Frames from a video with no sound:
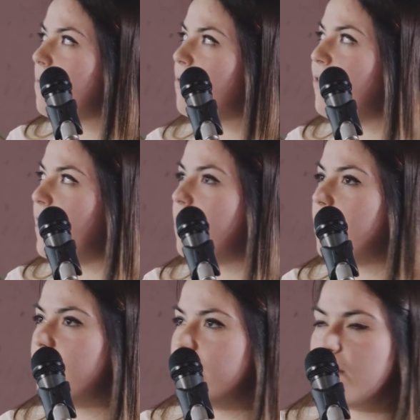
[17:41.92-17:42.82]

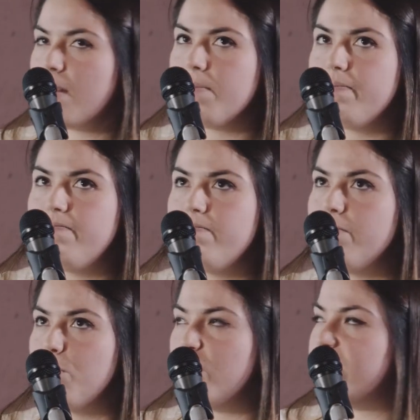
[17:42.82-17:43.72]
feel
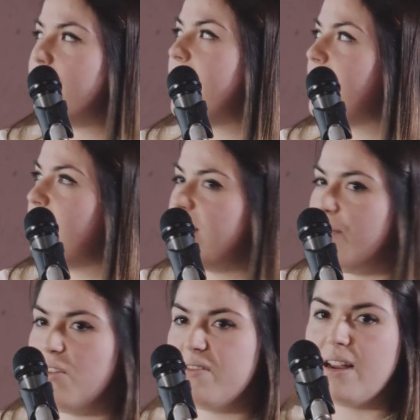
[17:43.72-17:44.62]
motivated if
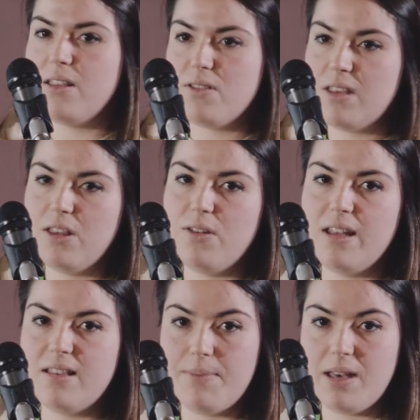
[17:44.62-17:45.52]
you start using
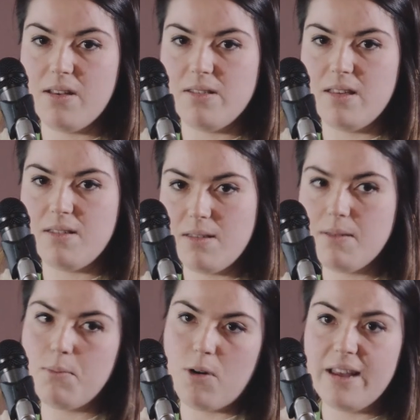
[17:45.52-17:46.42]
Unity, because it's
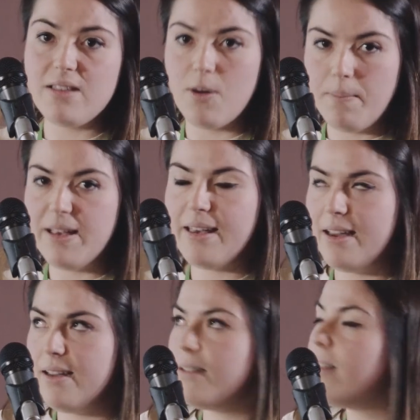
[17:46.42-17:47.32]
more or less complicated.